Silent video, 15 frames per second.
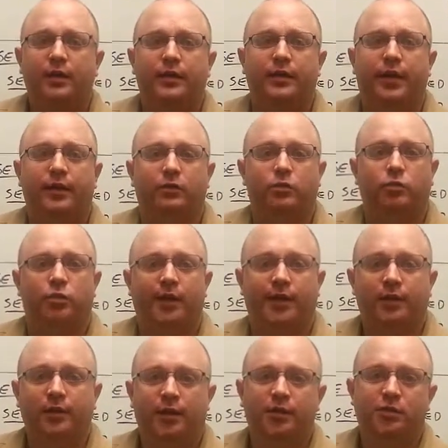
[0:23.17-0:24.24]
that
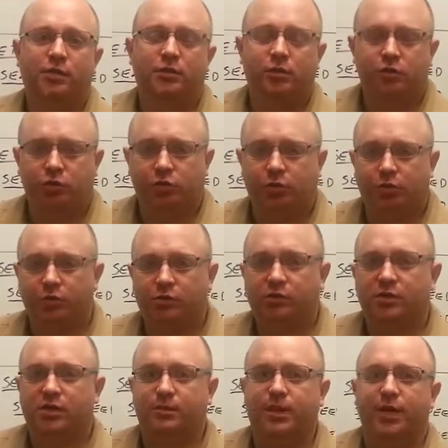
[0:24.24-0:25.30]
regulates and controls
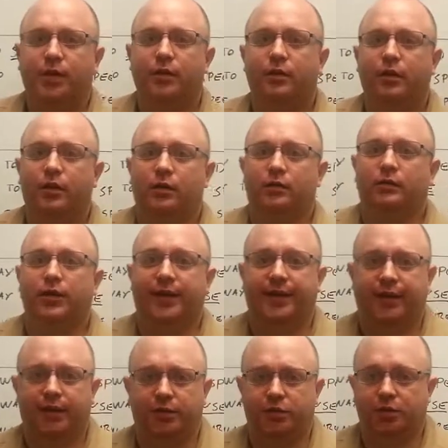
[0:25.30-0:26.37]
the speed of an
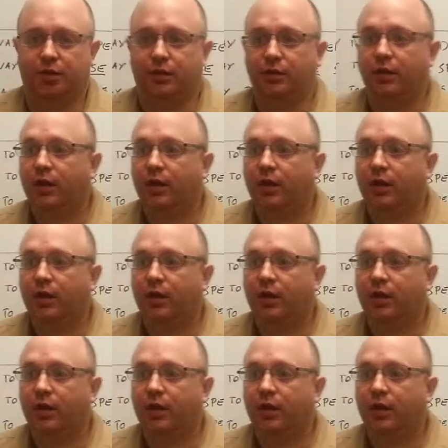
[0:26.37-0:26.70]
engine.